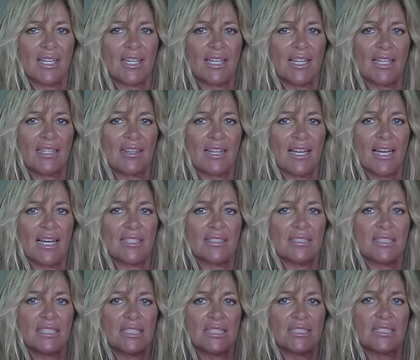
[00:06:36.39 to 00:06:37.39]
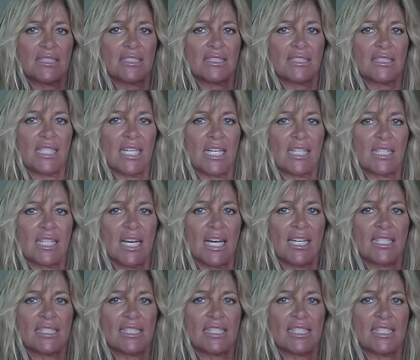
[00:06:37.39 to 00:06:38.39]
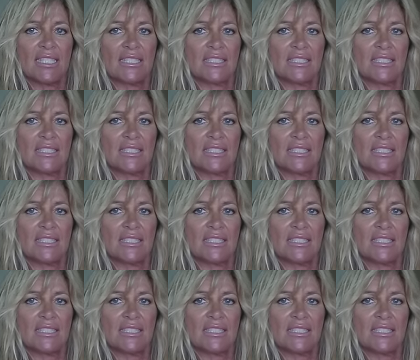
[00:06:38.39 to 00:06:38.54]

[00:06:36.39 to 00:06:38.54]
I like that a lot.